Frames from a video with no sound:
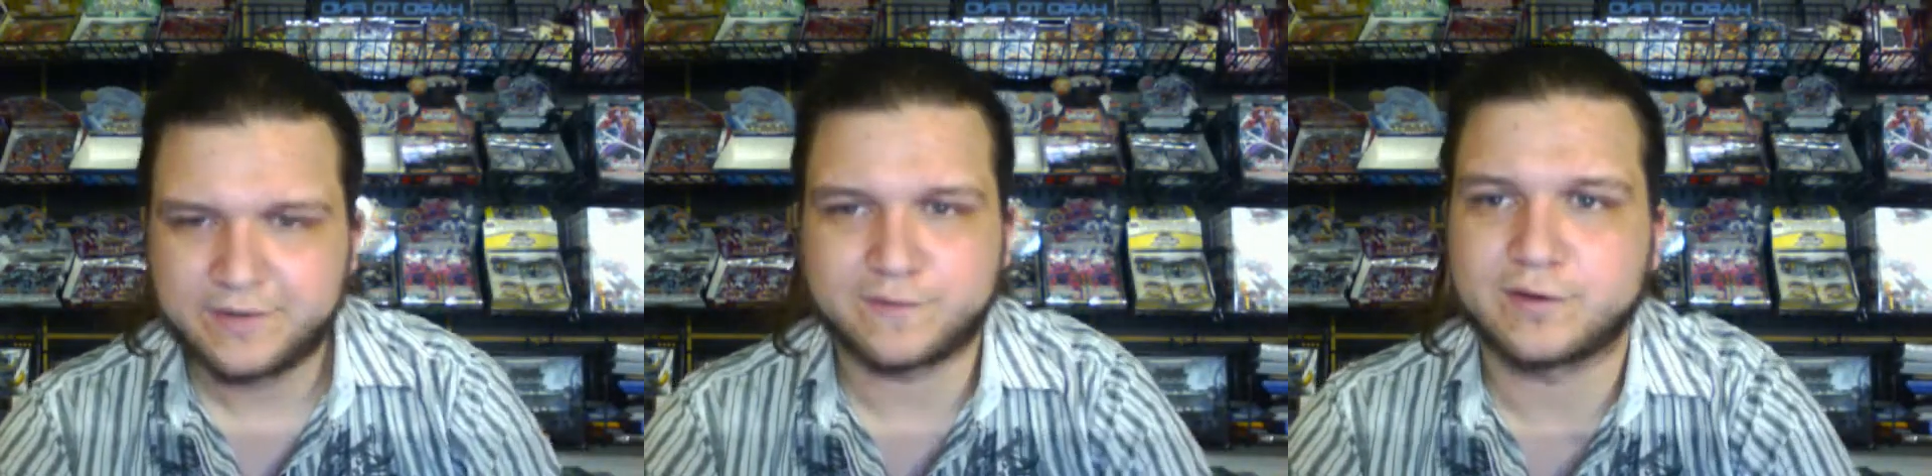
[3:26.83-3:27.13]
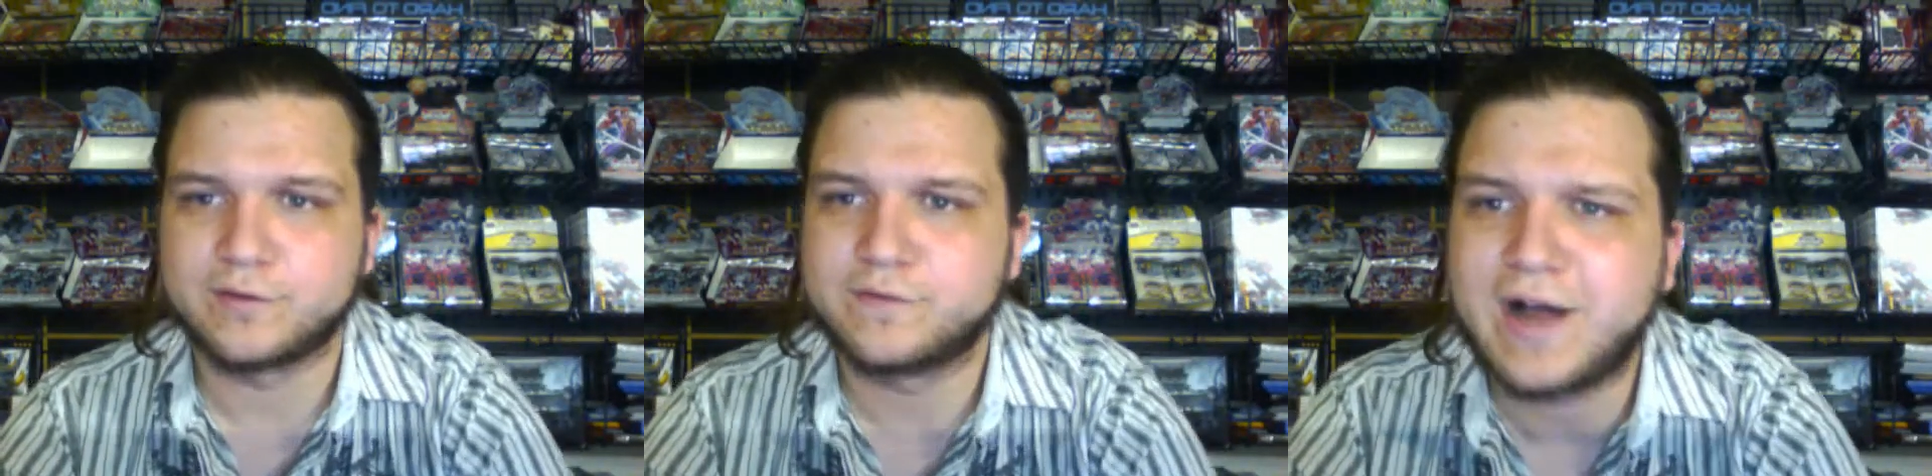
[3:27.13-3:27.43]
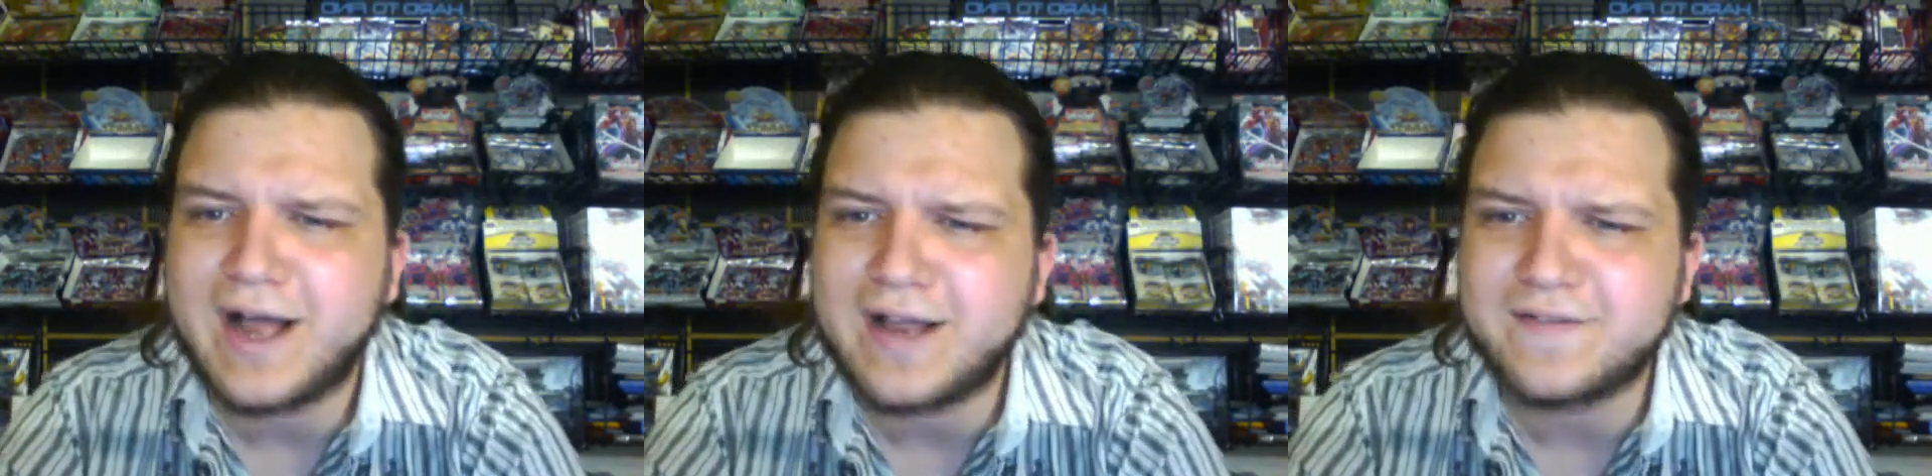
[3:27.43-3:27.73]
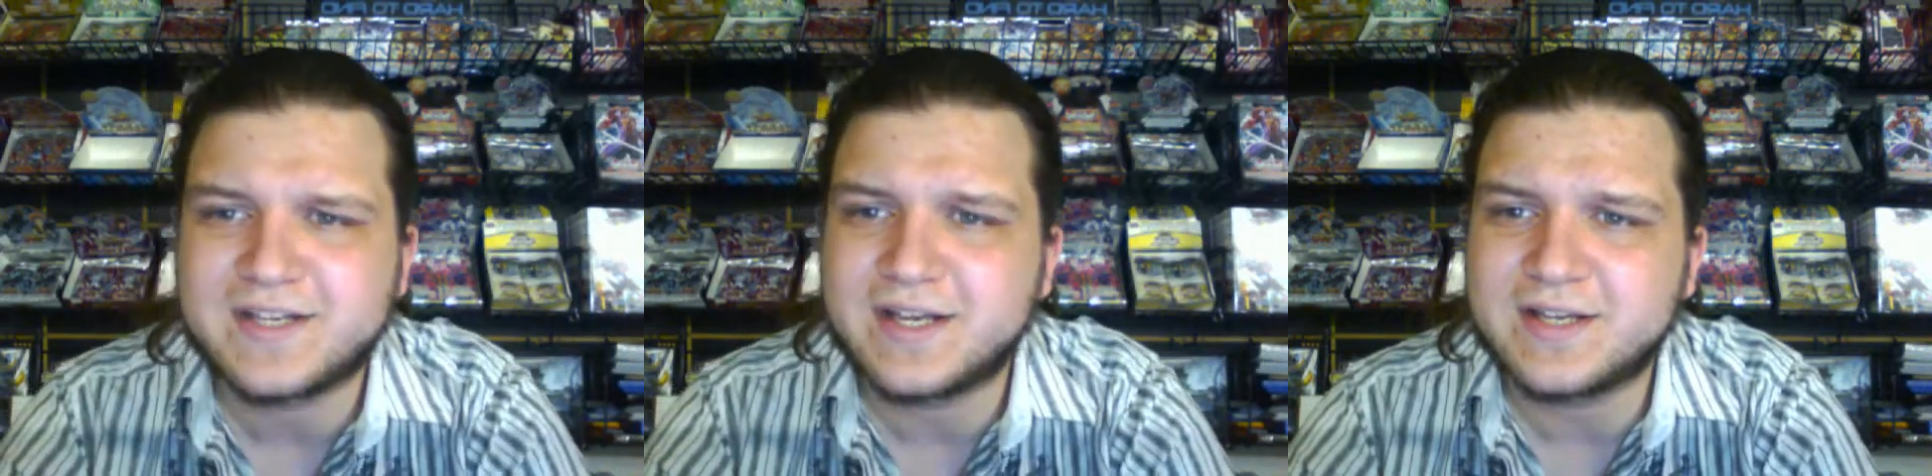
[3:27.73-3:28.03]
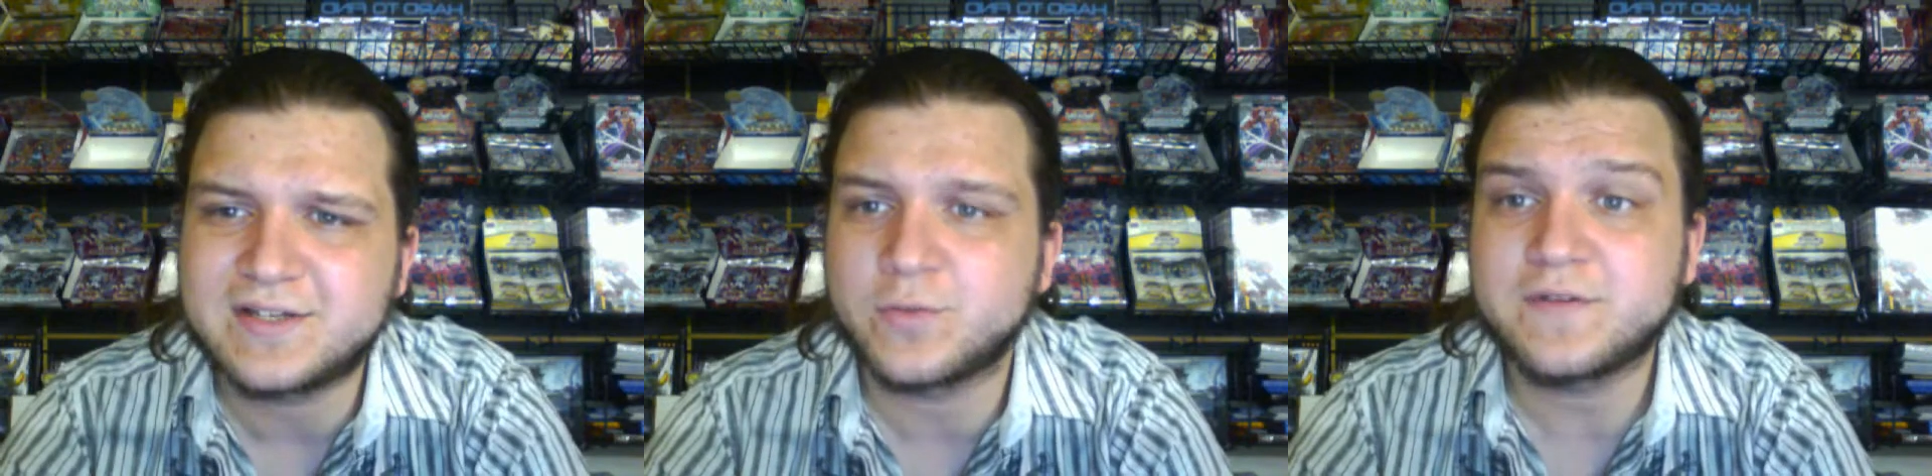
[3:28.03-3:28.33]
for 5,
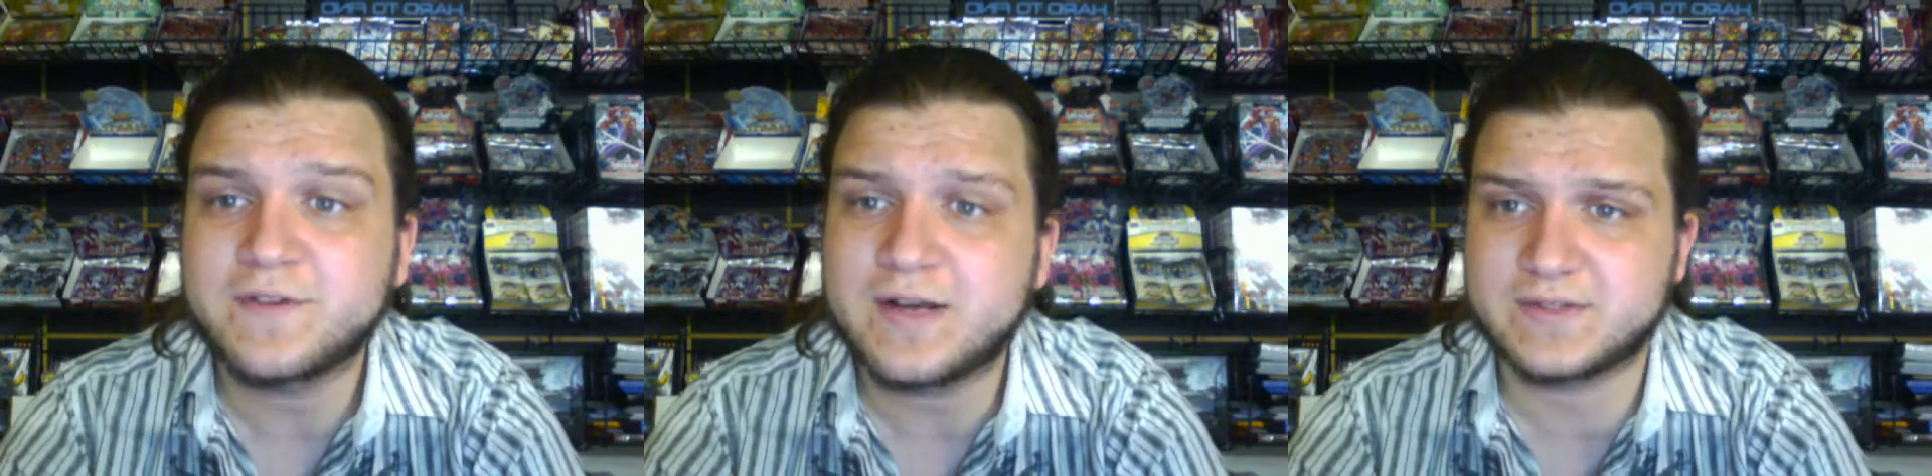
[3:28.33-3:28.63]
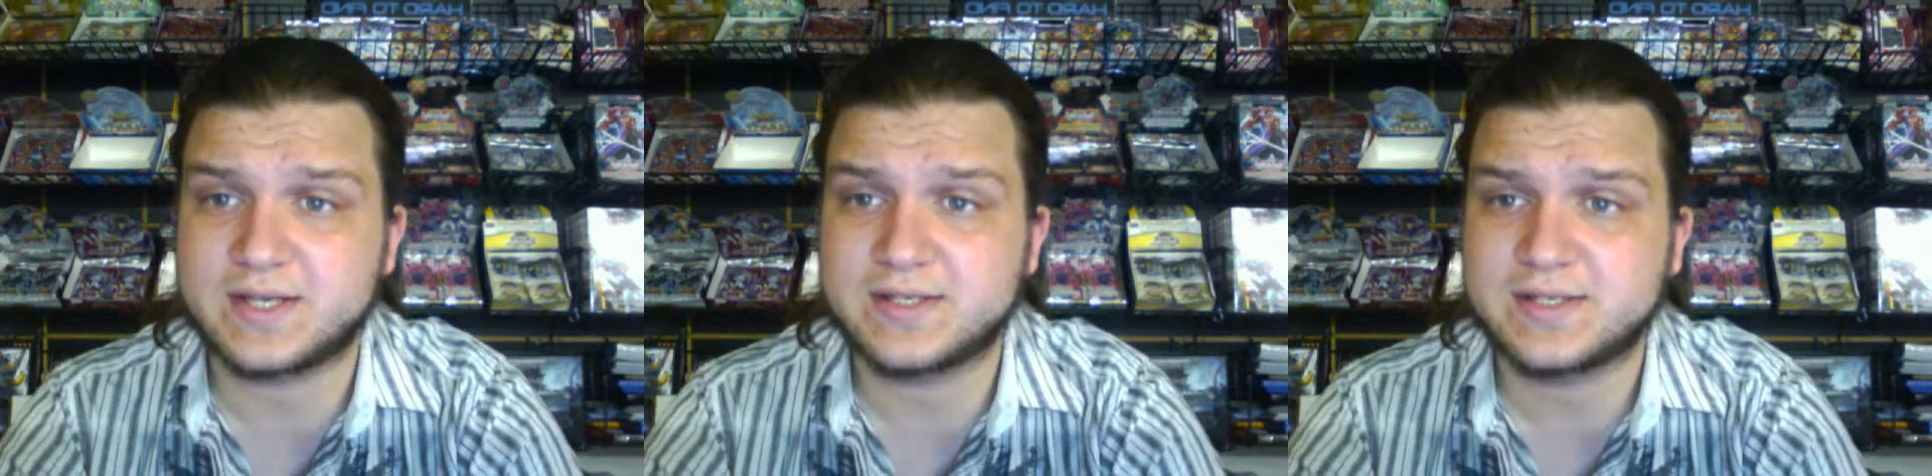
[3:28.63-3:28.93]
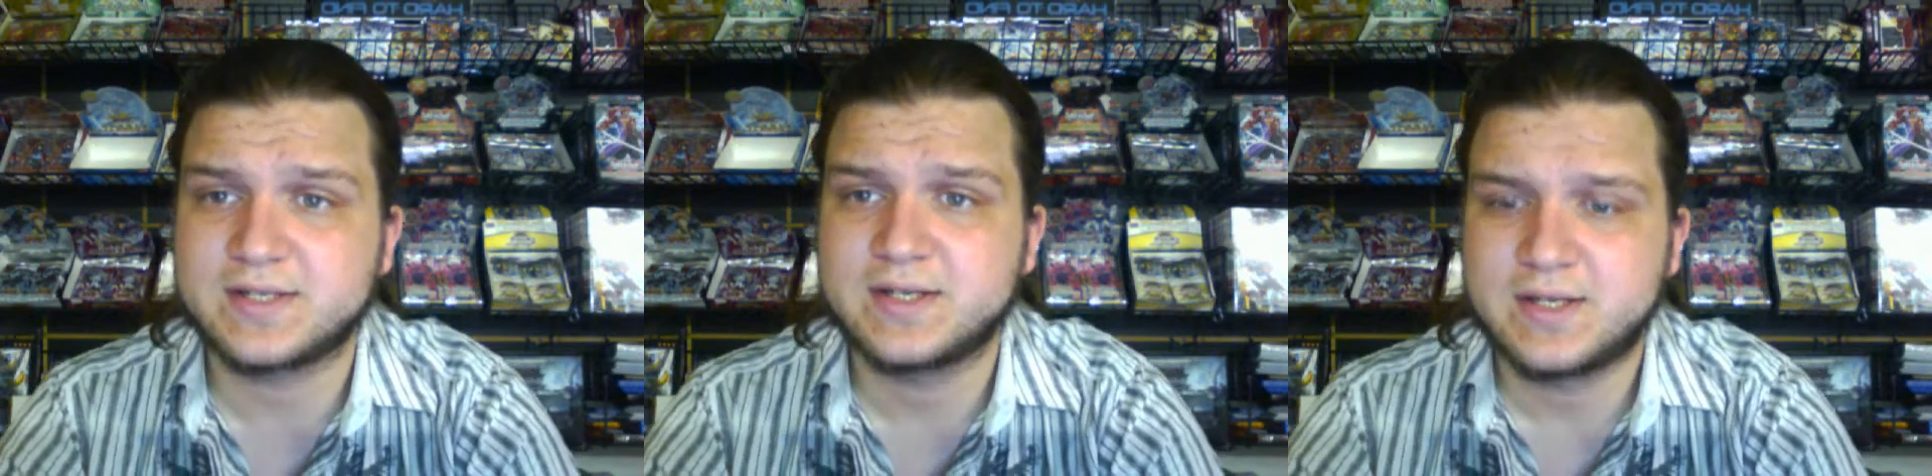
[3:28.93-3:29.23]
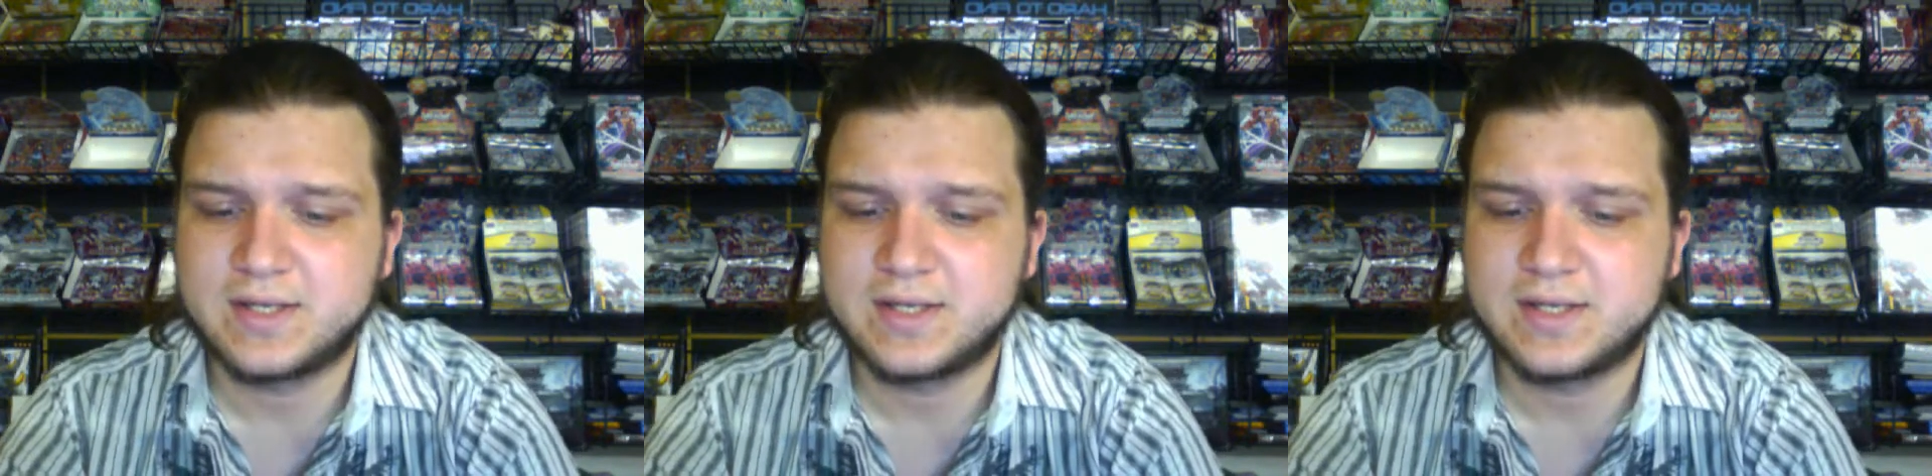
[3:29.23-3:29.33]
10, 25 cents